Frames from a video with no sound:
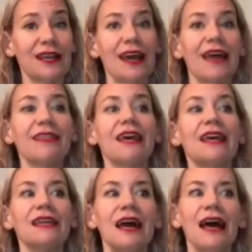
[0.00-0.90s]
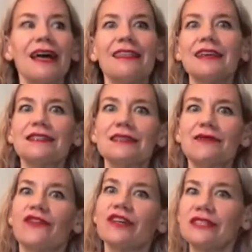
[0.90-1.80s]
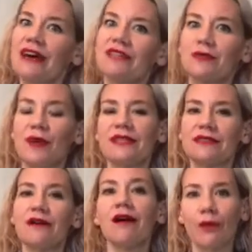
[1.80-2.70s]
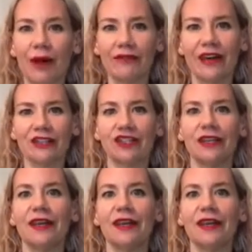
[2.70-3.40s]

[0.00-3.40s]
And then I think it's for us to have a space to talk about fashion.